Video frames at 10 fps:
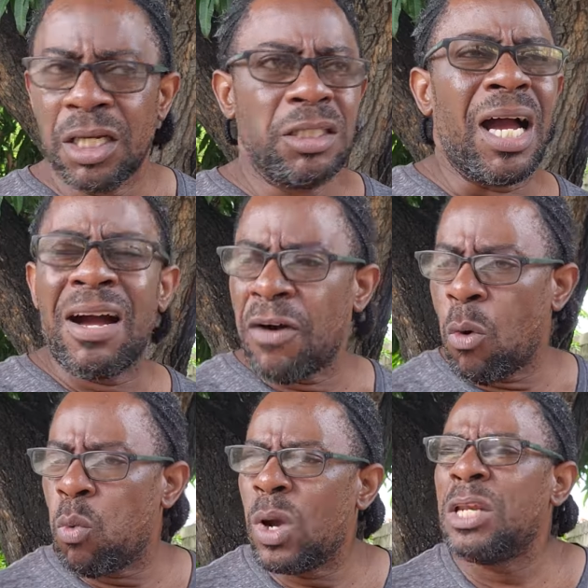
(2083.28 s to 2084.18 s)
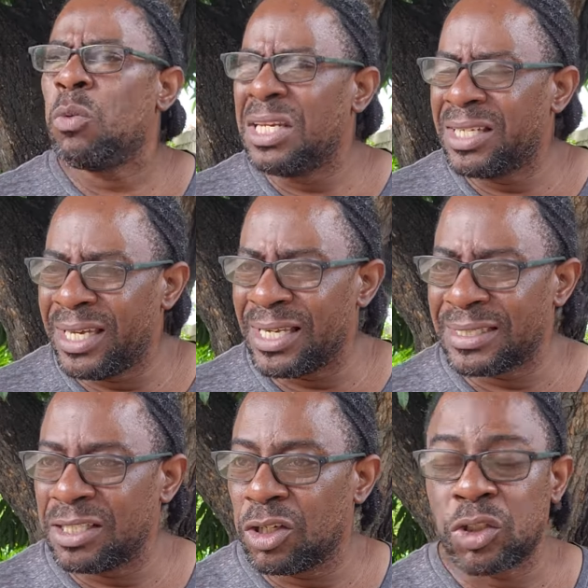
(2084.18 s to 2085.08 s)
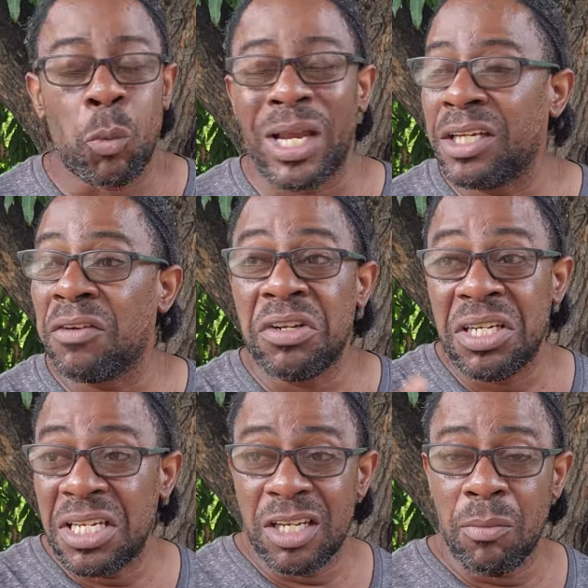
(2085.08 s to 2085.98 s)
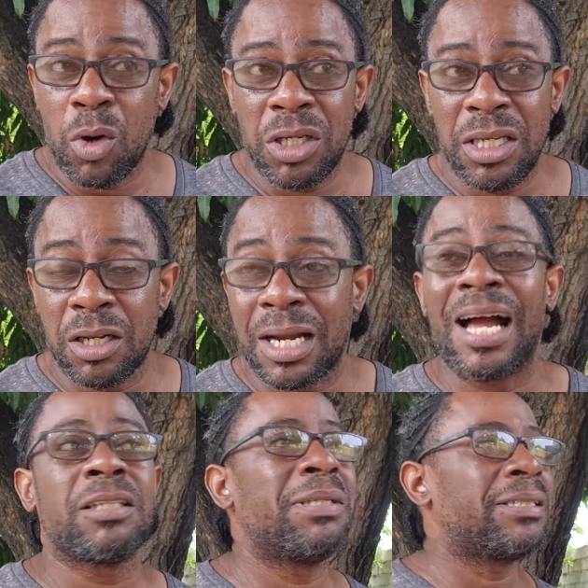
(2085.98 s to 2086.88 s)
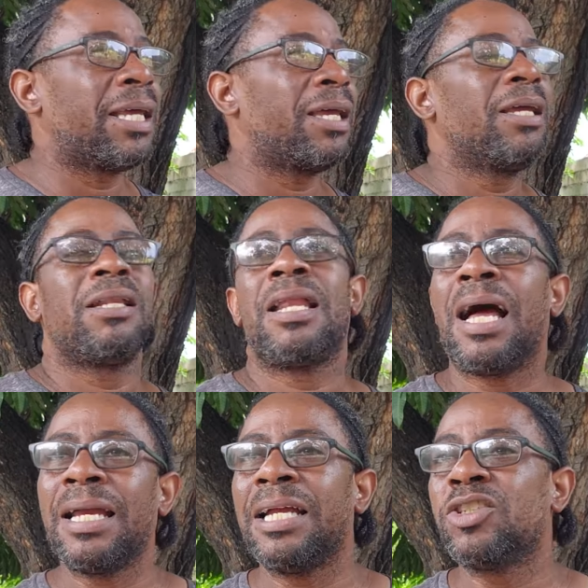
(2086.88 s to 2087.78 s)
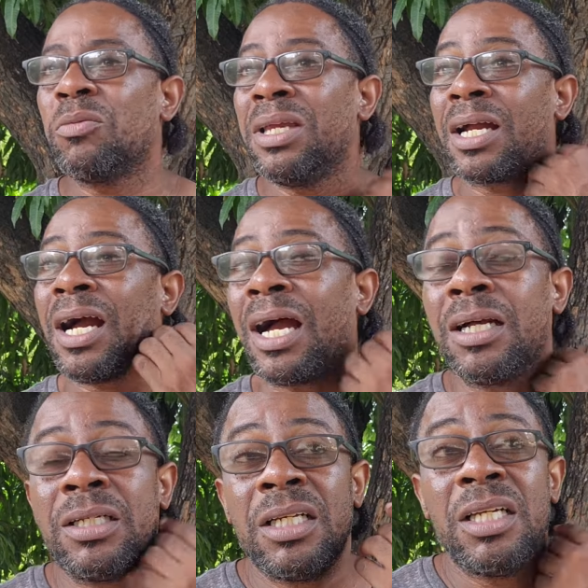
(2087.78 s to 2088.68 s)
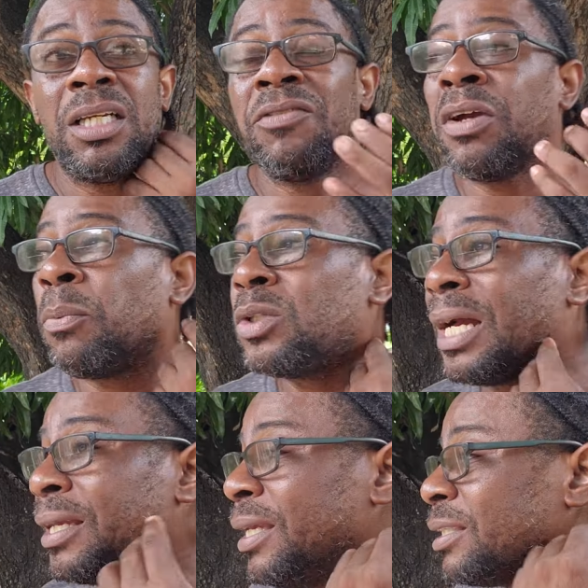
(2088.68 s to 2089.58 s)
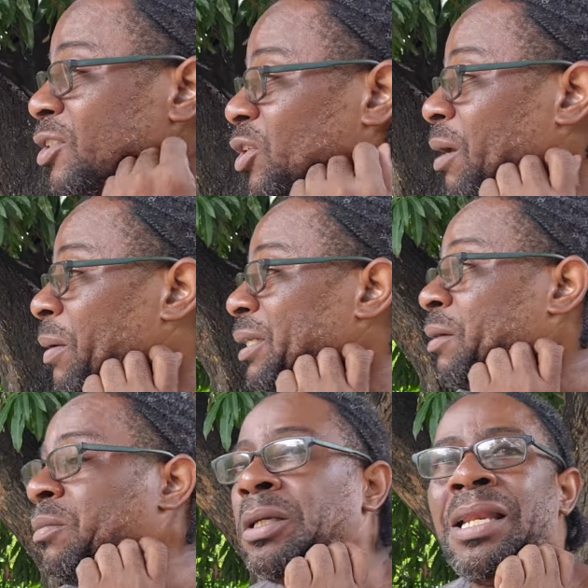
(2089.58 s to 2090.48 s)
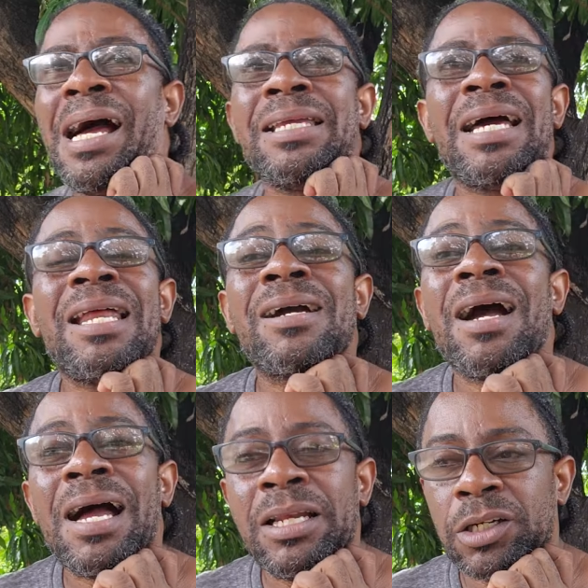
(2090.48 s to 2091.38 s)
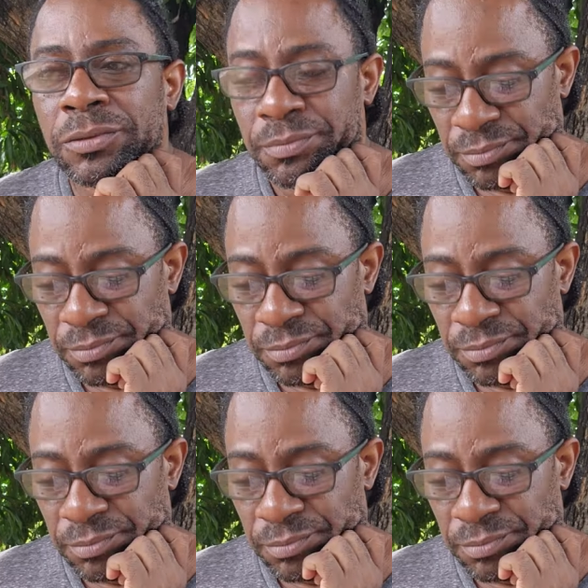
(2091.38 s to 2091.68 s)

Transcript: You have a win-win case, you know, so where you don't even need no money, you know, because me say, lawyer in Jamaica, if you put a case to them and them, lawyer will call you.